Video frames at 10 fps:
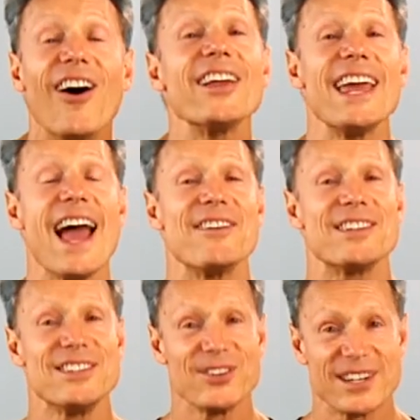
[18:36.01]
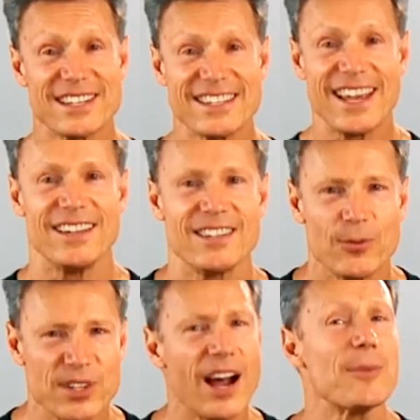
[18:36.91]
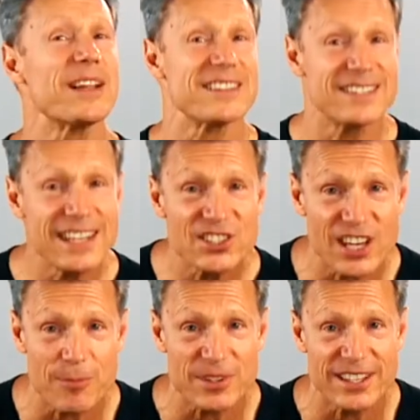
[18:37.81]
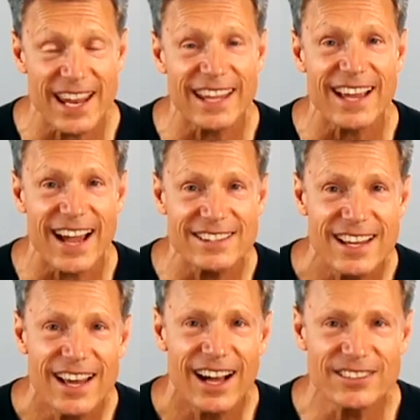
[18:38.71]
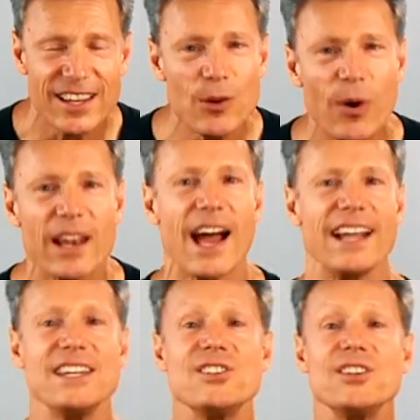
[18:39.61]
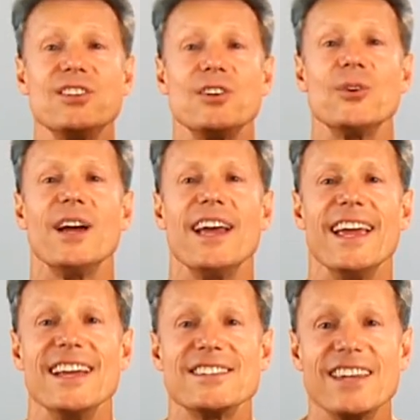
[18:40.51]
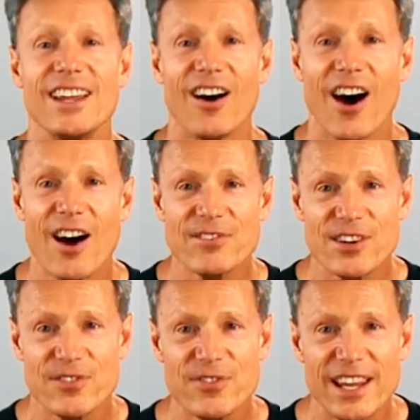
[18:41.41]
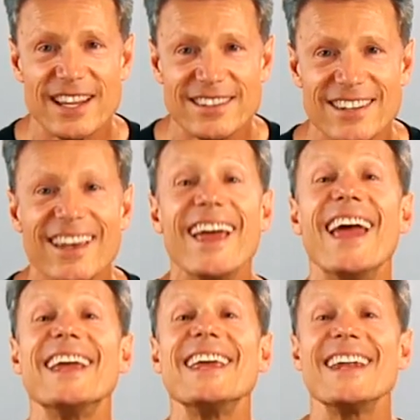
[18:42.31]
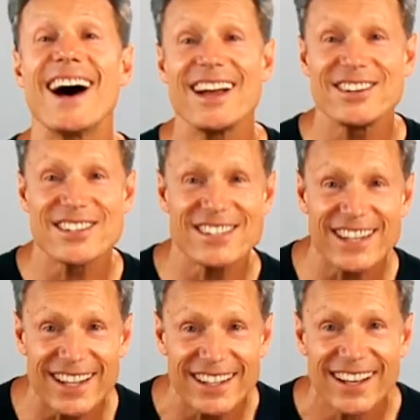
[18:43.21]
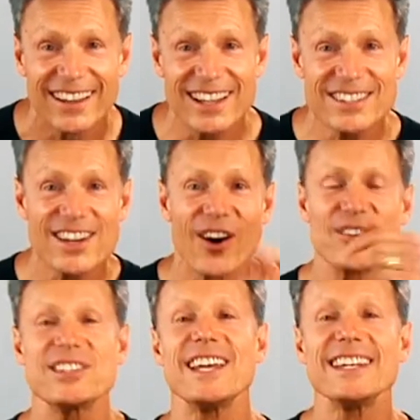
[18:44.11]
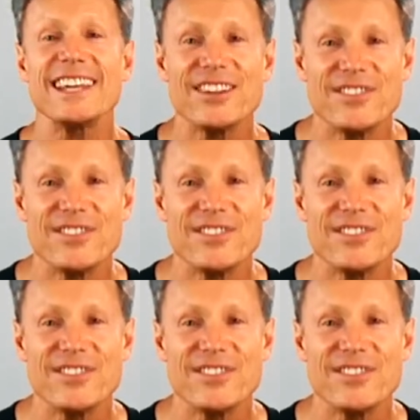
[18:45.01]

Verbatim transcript: all you have to do is sit. We're talking about the seat shaper today, guys. I'll tell you what I need you to do is get off your feet and get on your seat. Let's go. Sit and get